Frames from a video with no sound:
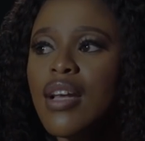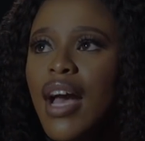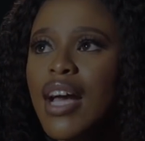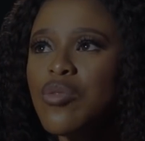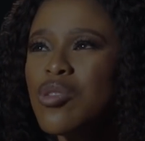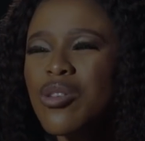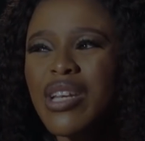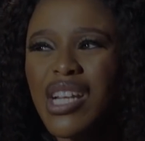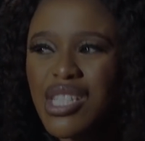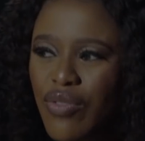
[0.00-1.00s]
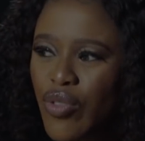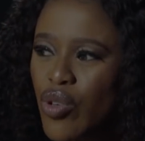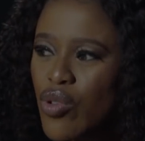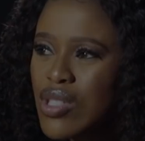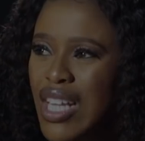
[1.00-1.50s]
And we're doing
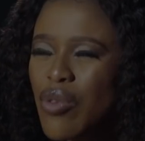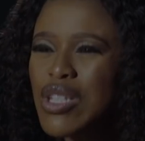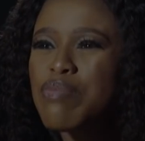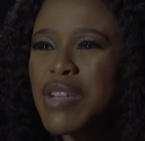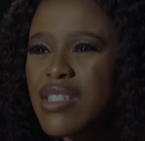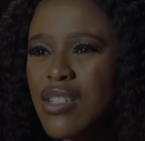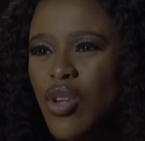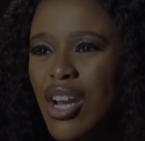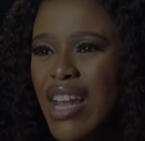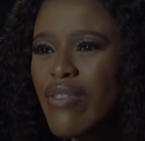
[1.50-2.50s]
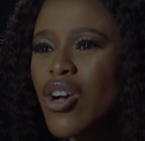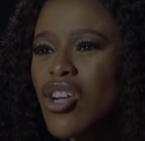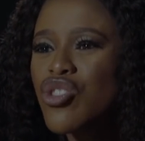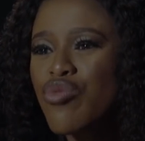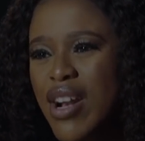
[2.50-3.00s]
interviews. Like, it was busy, so I never
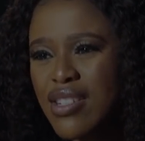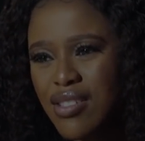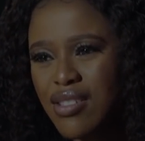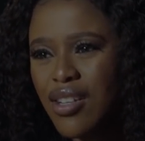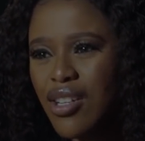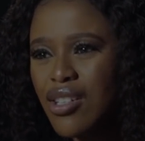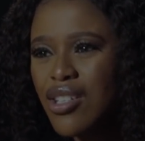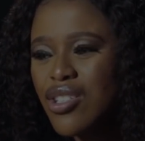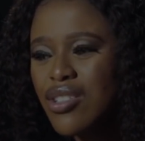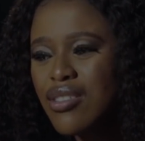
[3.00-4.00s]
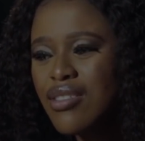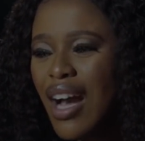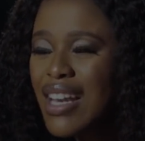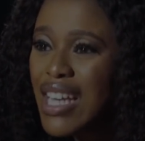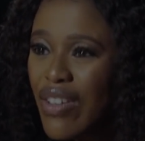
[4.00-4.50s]
got to rest.
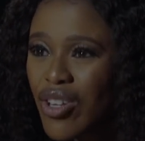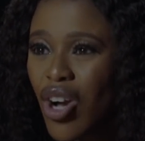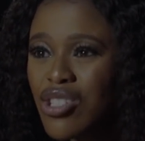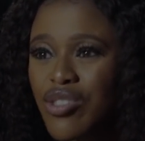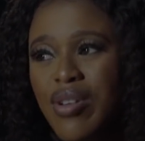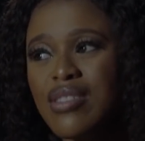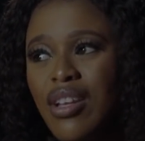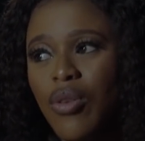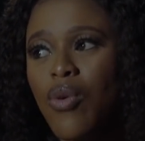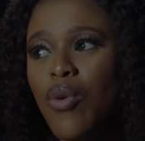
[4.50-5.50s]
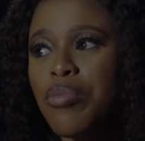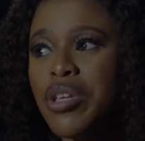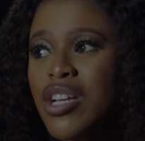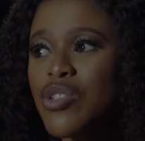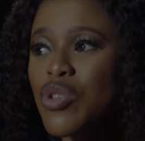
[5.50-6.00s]
I never got to rest at all
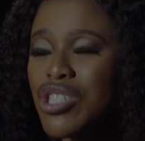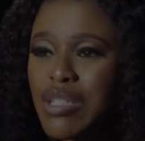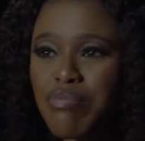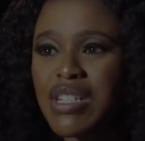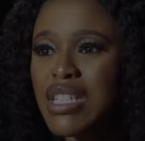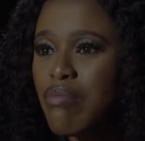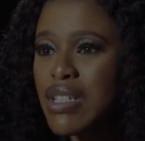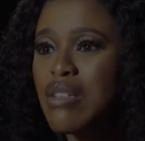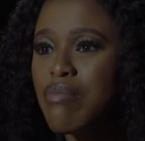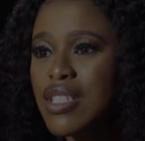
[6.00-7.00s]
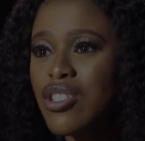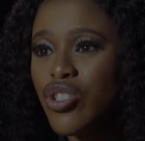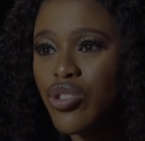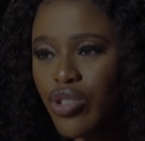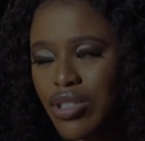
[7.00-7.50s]
because we were just busy
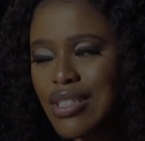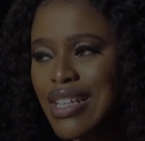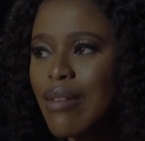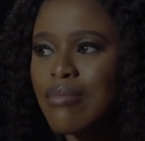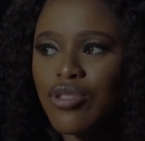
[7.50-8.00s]
during the time.